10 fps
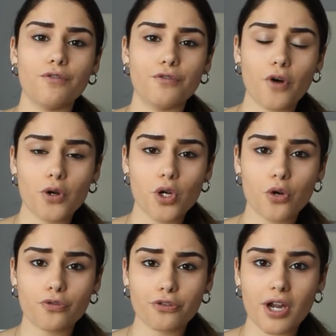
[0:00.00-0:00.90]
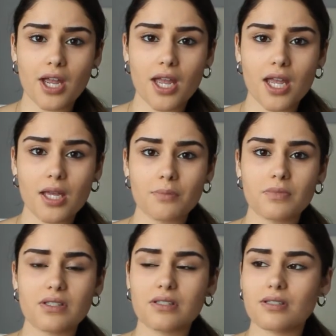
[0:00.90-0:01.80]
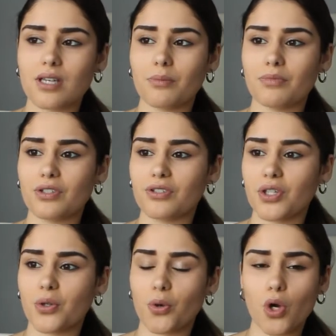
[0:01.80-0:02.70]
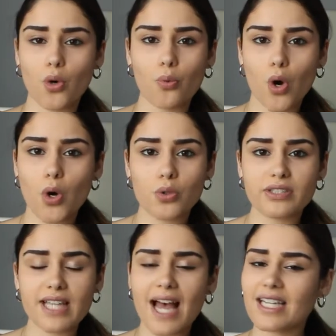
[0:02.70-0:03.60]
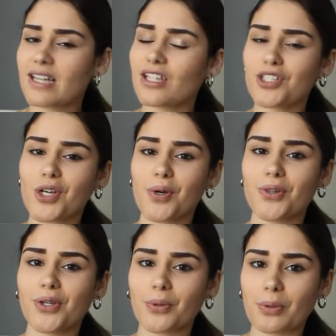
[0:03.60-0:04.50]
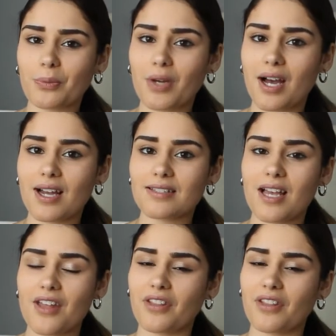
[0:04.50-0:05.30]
photo frames, some new quotes, anything to go in their room, guys,